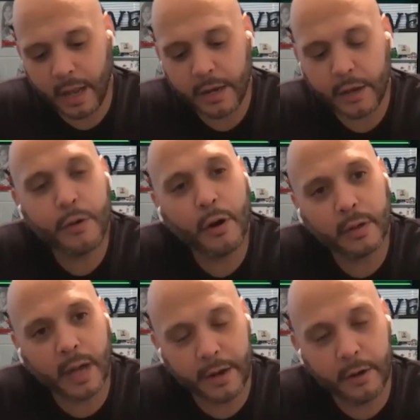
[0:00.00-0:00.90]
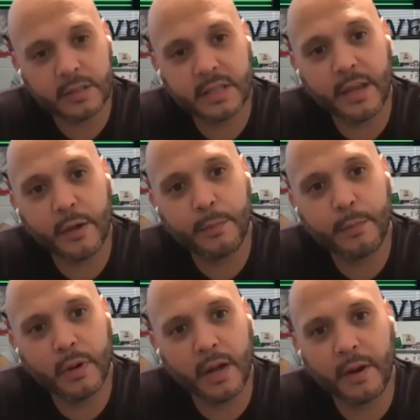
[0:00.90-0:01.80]
and you know, I noticed that you
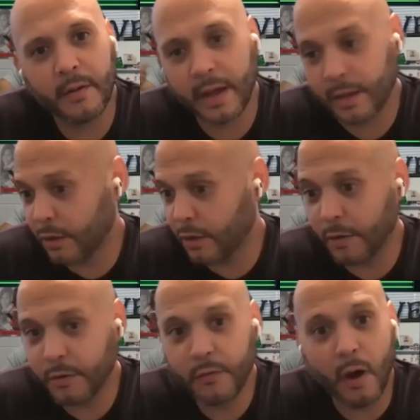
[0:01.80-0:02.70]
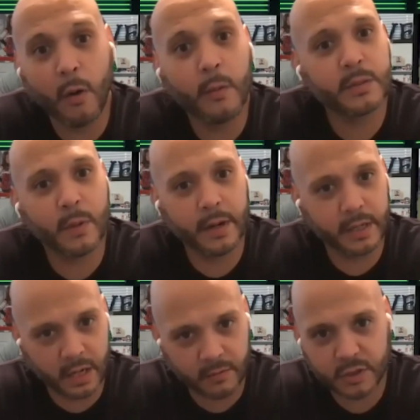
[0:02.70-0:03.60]
put on there that you know you've always wanted
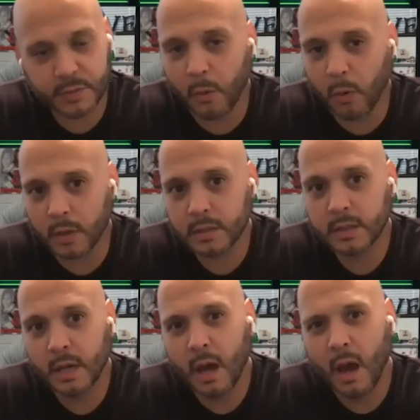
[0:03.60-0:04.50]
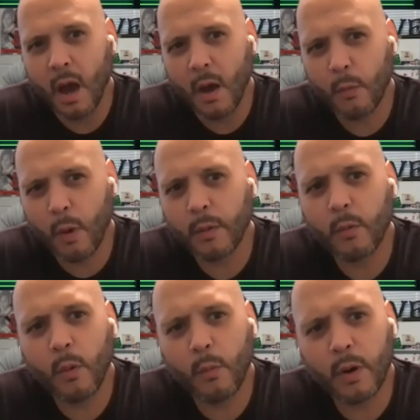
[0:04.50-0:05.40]
to cover sports. What
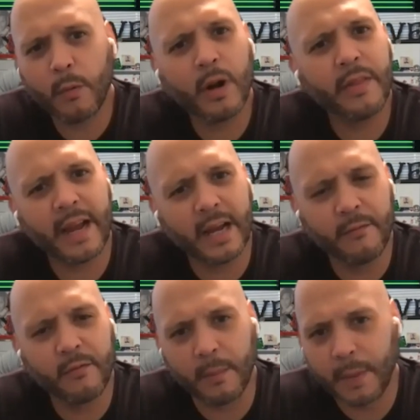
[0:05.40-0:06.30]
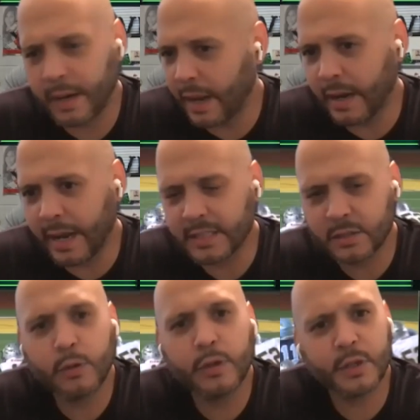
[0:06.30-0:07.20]
where where did that come from? And and I guess
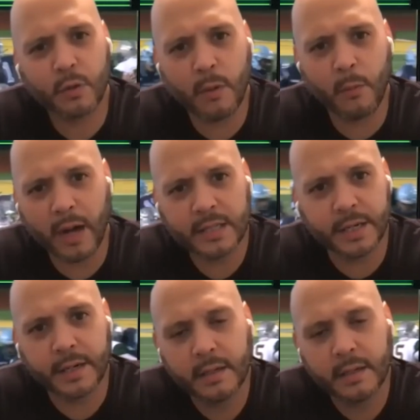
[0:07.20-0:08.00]
who did you grow up watching?